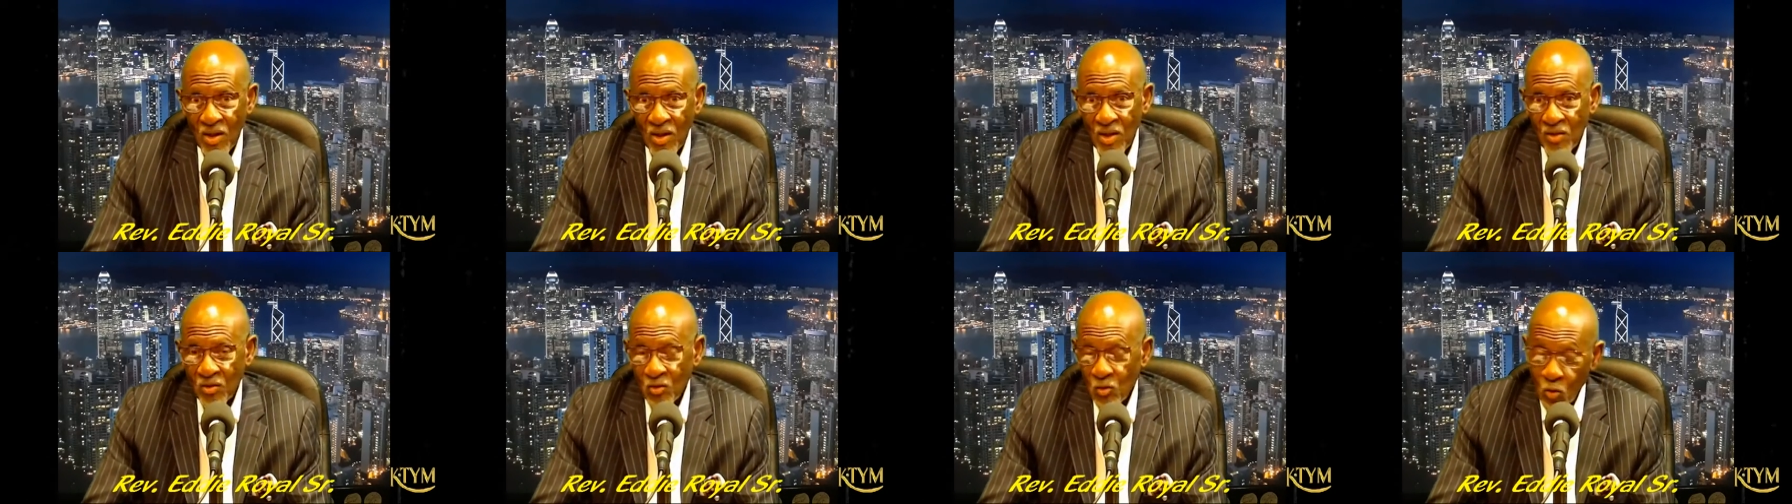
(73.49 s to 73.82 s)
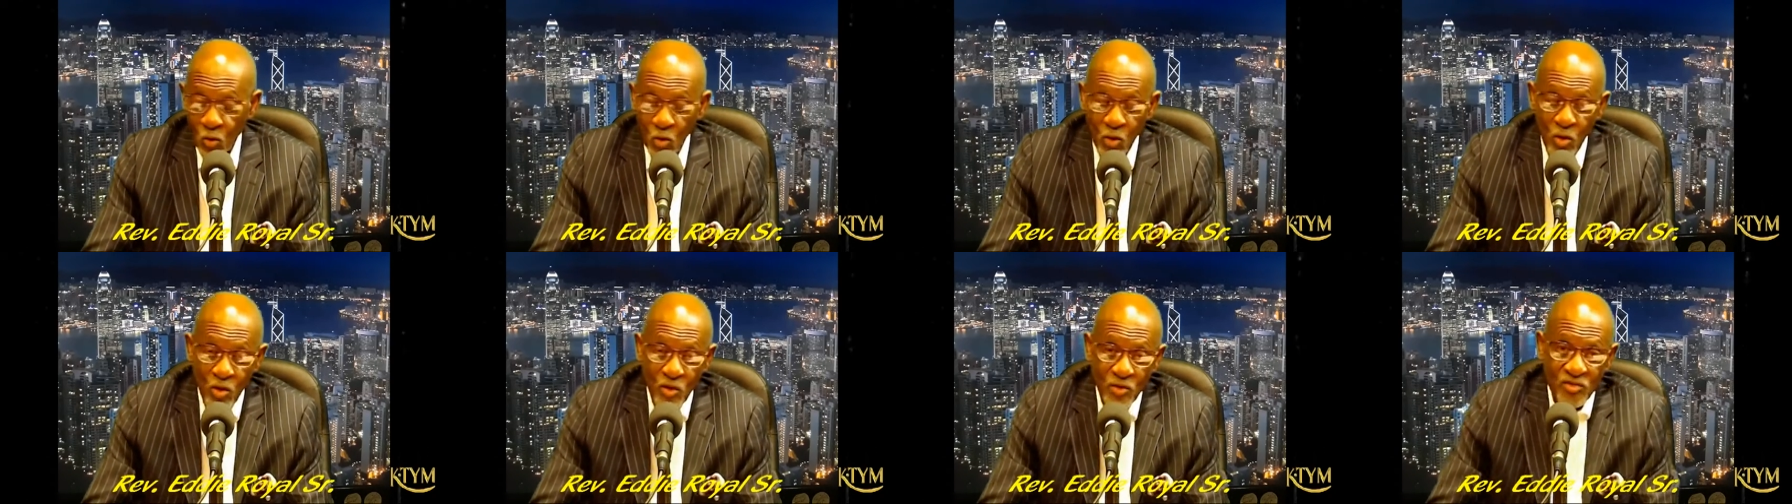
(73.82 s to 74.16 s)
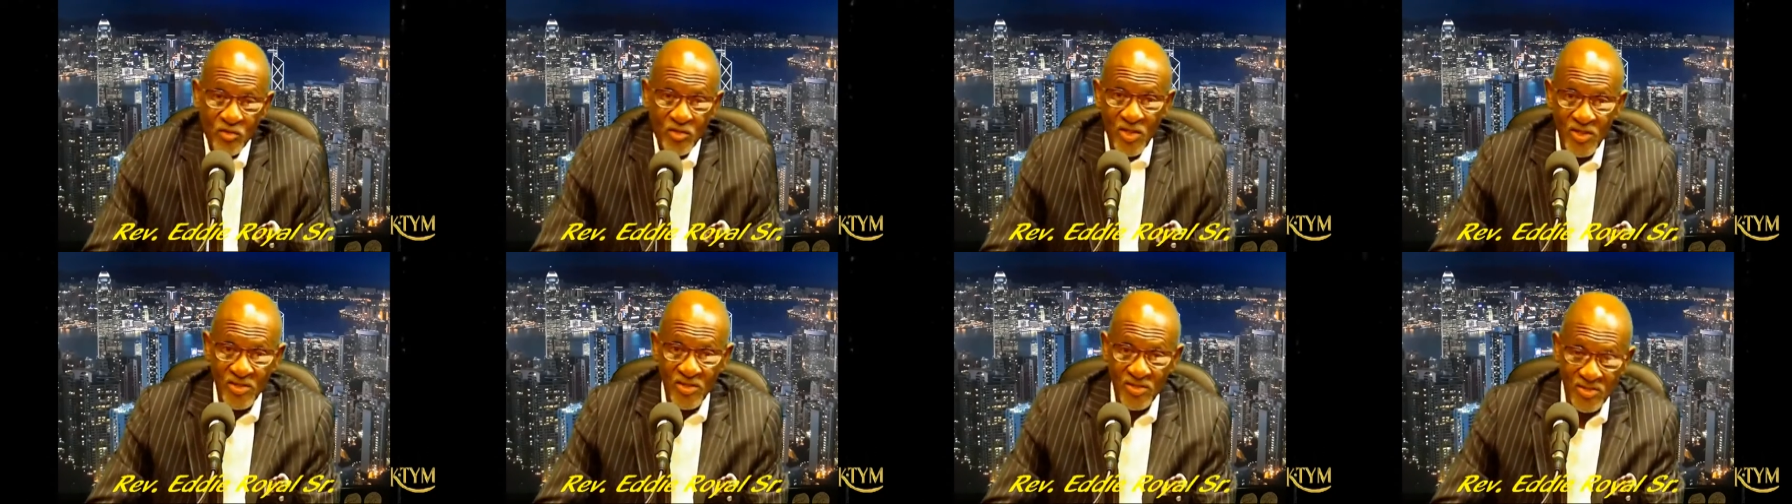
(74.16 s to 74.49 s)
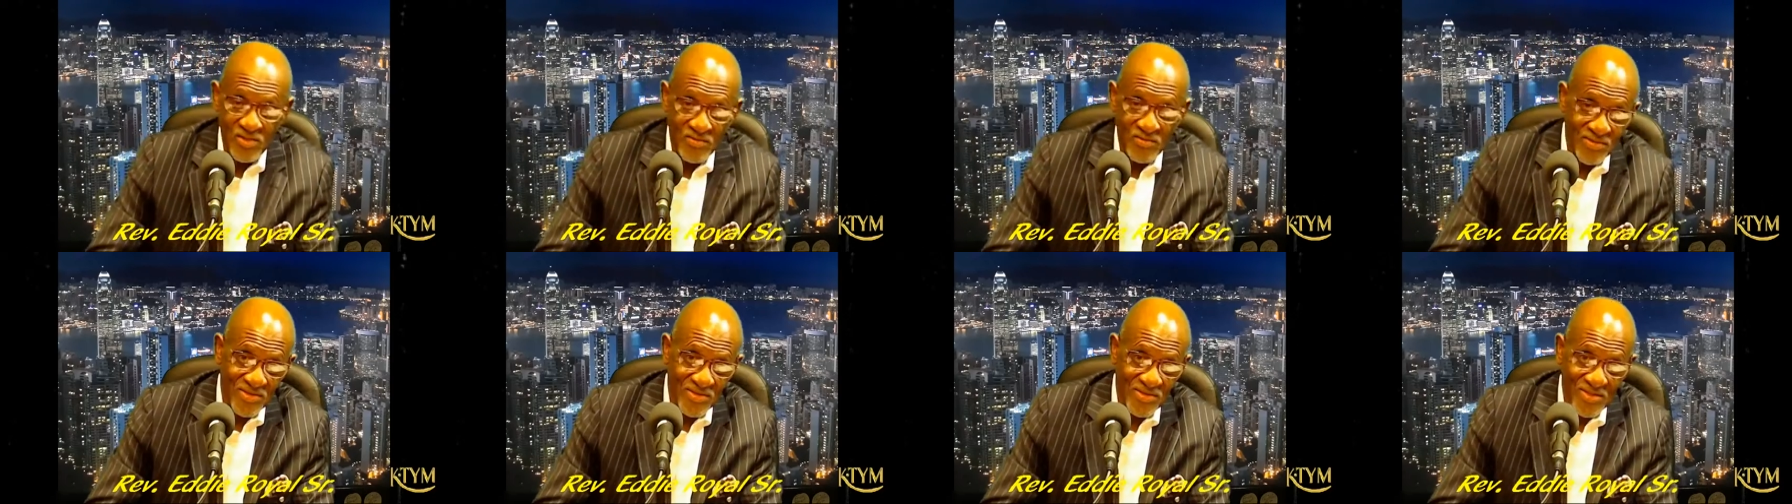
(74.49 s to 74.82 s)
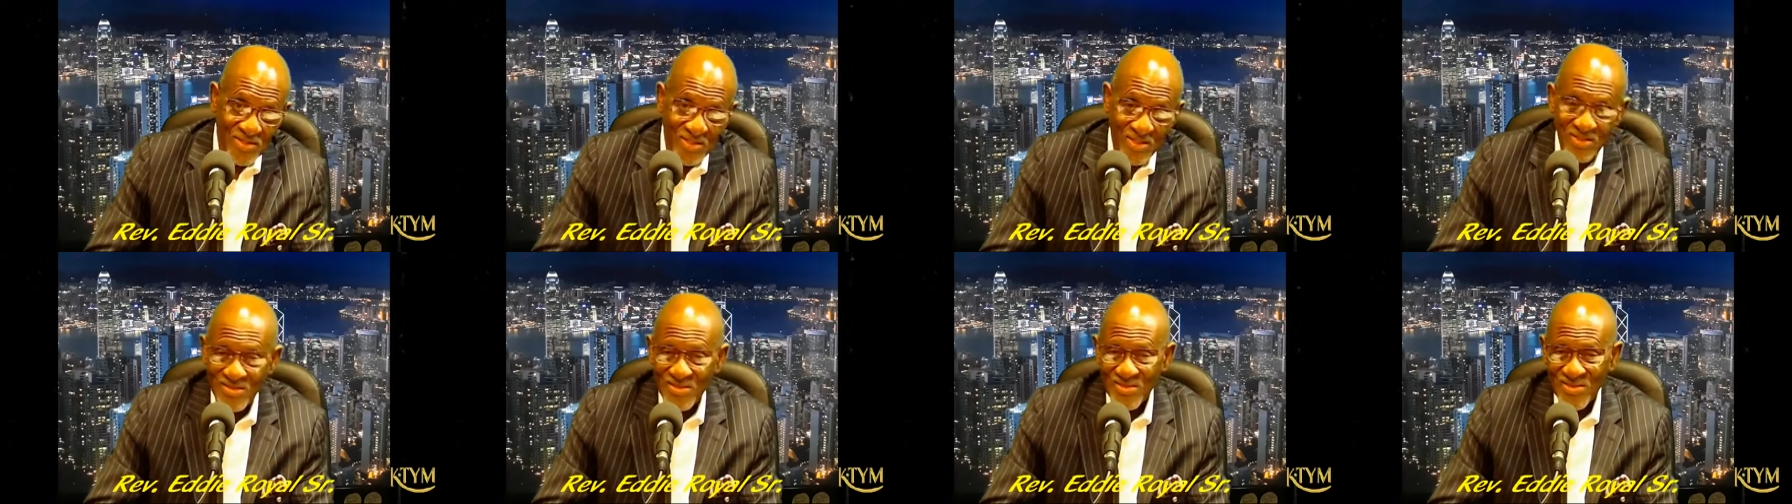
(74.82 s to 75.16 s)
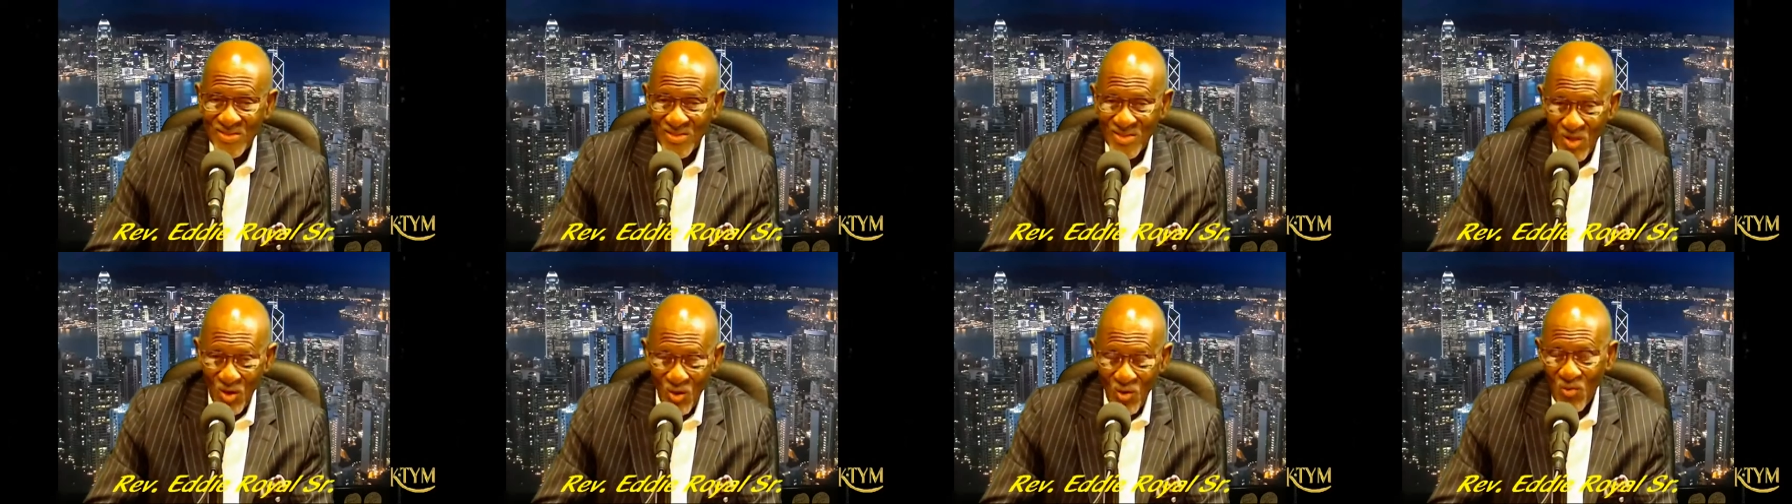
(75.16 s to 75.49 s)
The word says, even says,
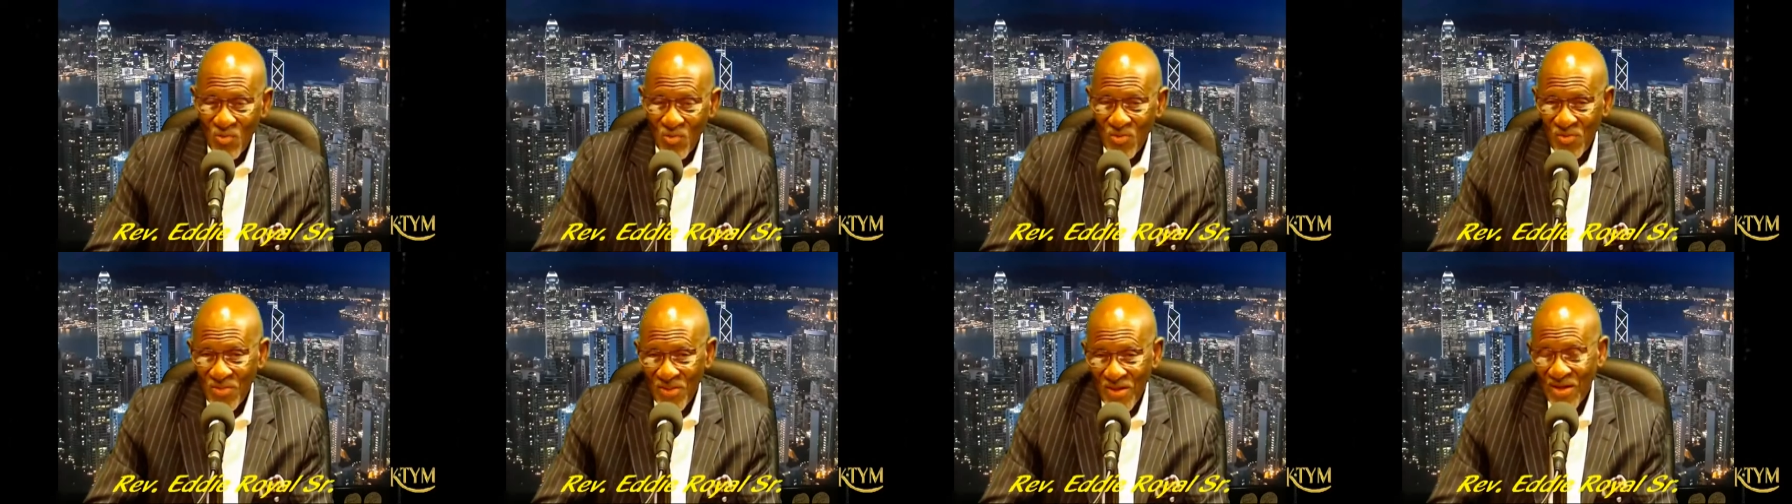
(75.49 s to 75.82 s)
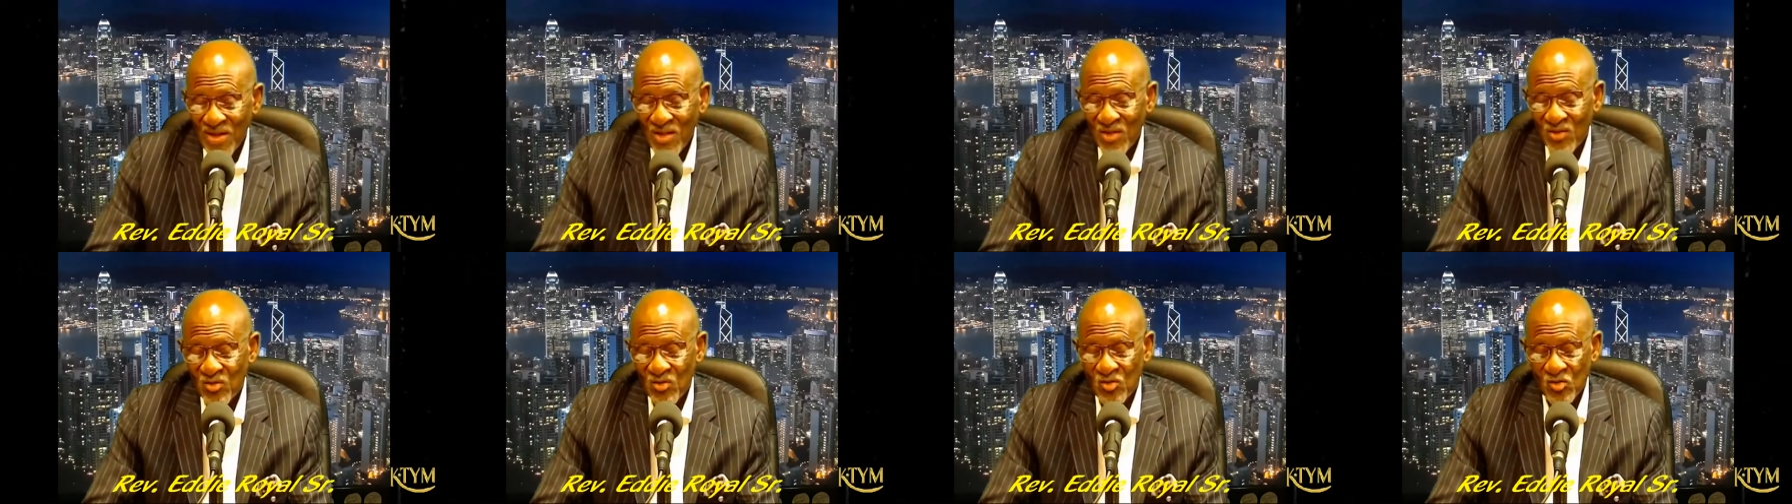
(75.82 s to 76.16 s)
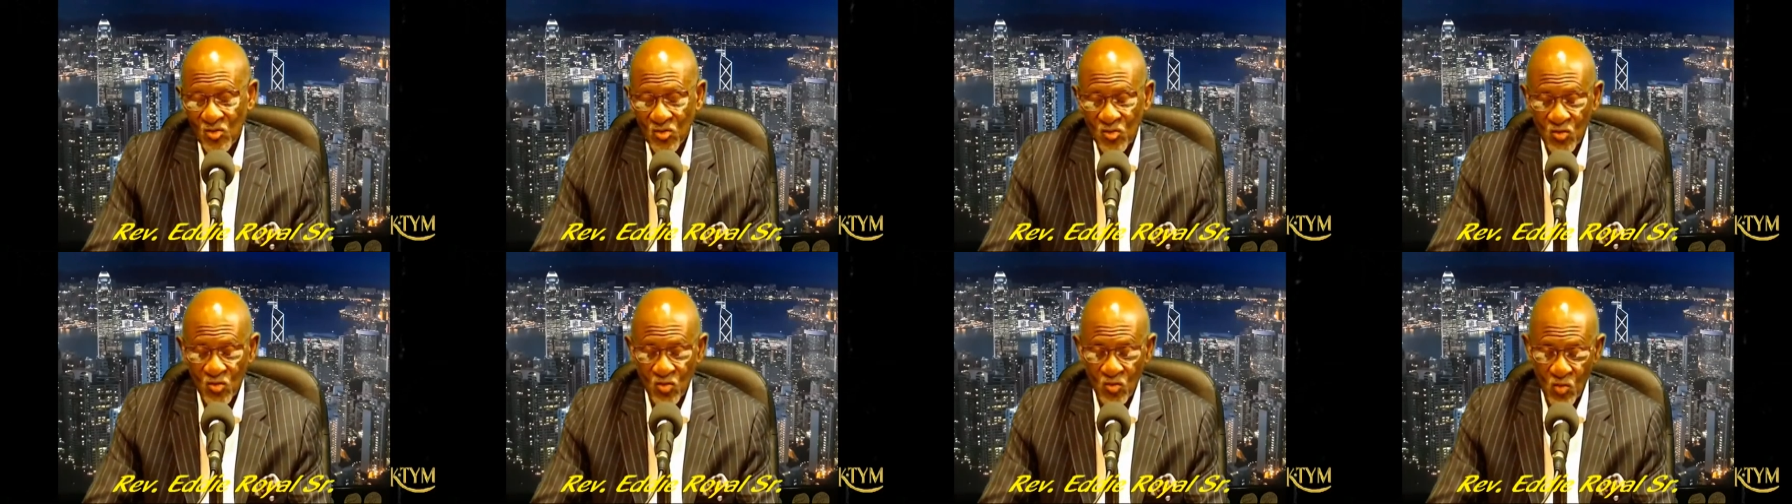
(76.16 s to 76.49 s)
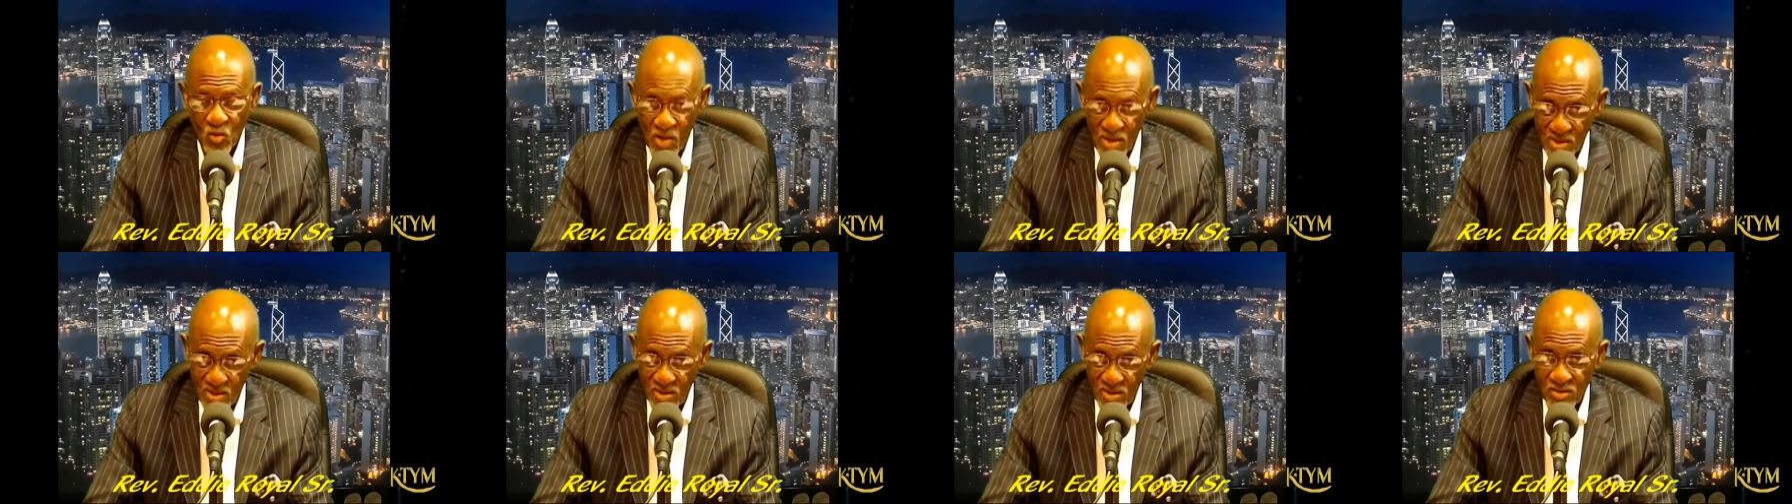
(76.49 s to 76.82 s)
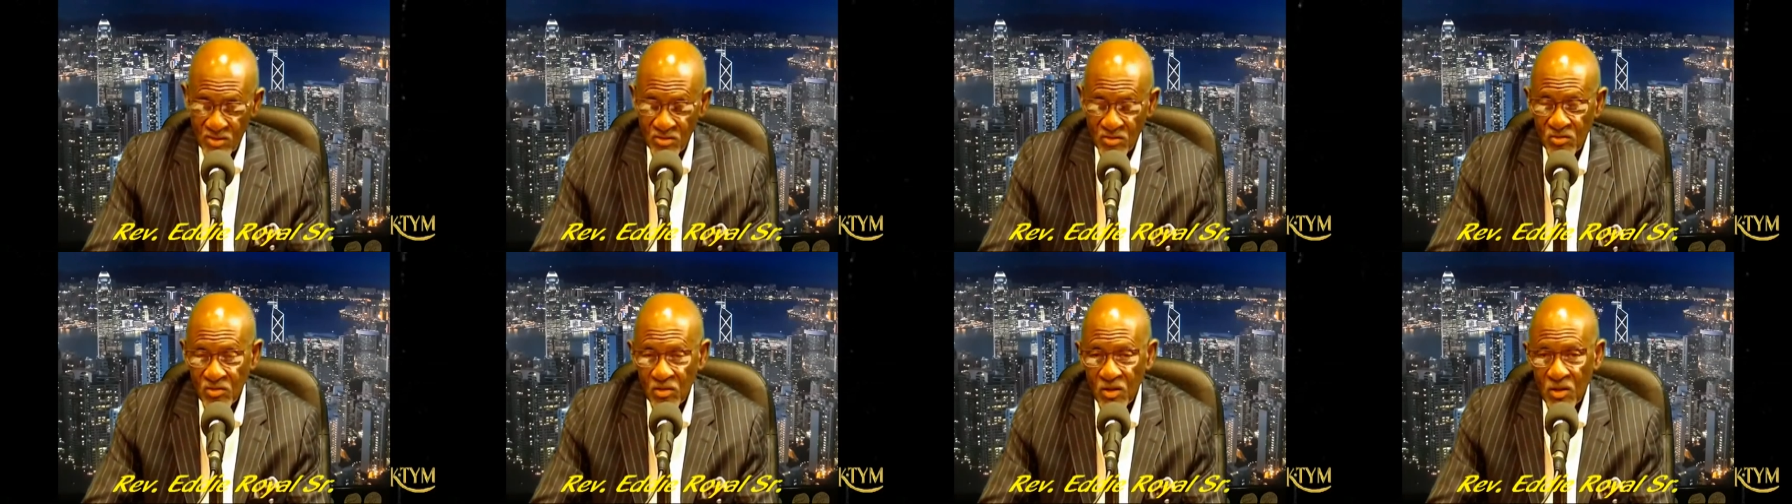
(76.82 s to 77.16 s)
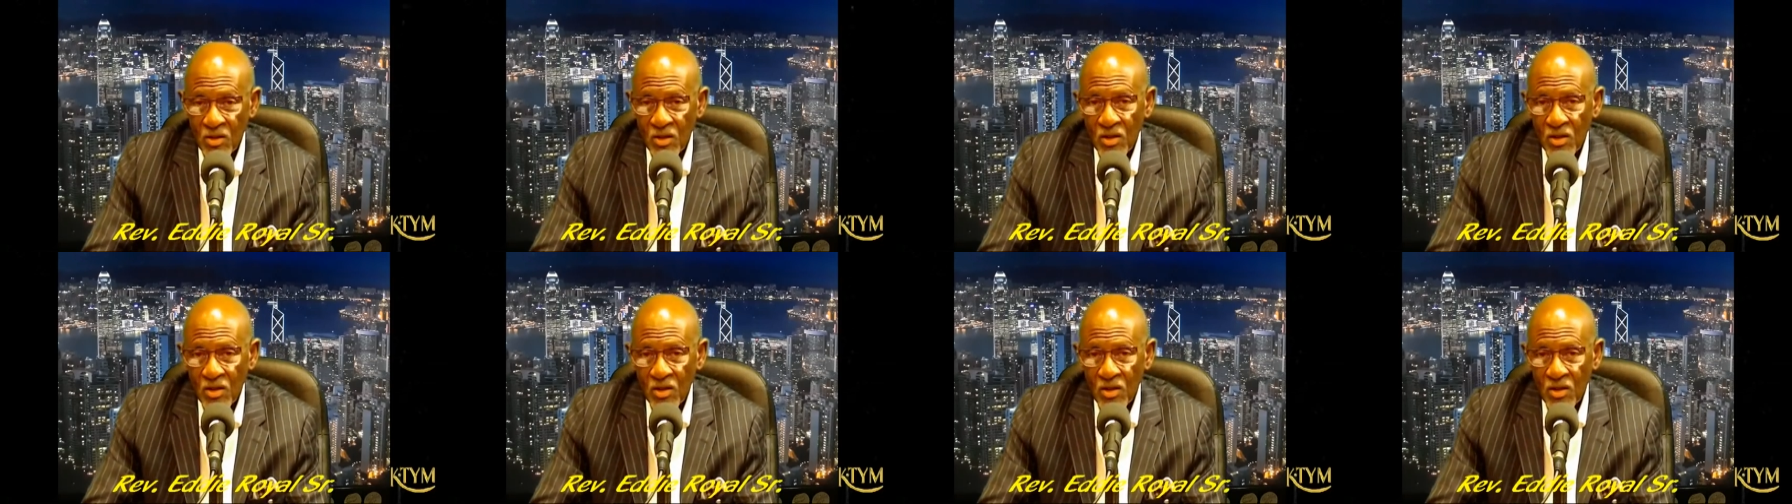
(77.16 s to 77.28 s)
don't think it strange